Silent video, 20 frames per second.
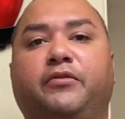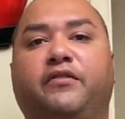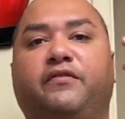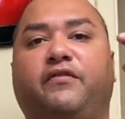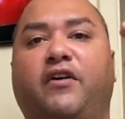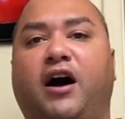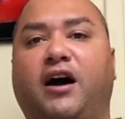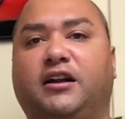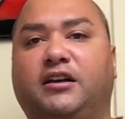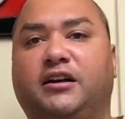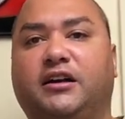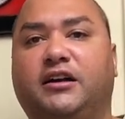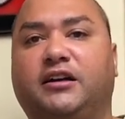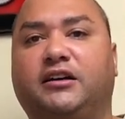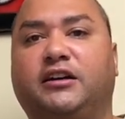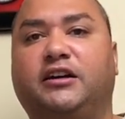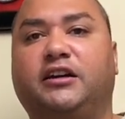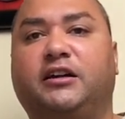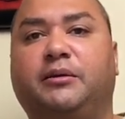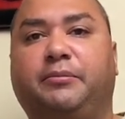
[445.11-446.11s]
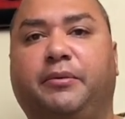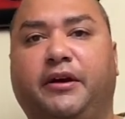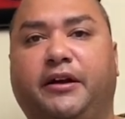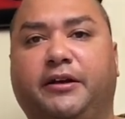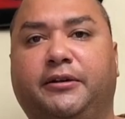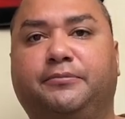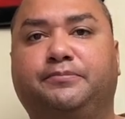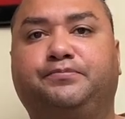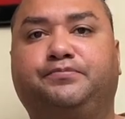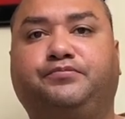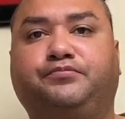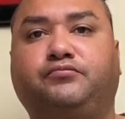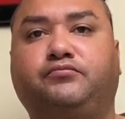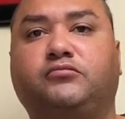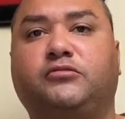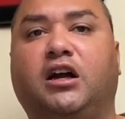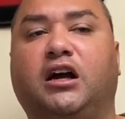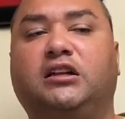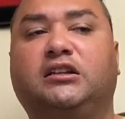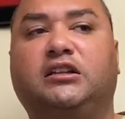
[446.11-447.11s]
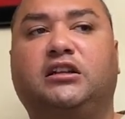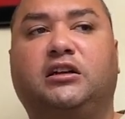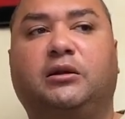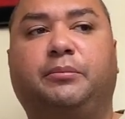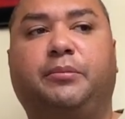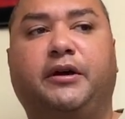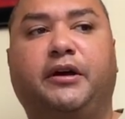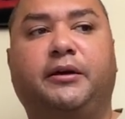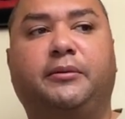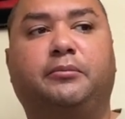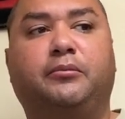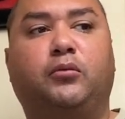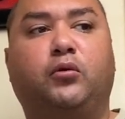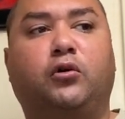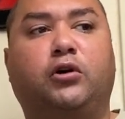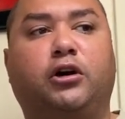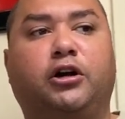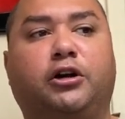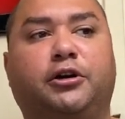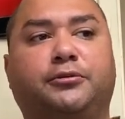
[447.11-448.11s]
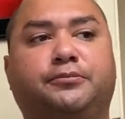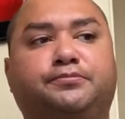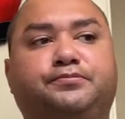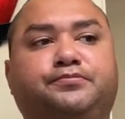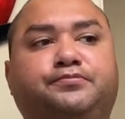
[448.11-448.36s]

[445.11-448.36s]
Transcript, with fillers: the vodka could have been more a little bit cream. more.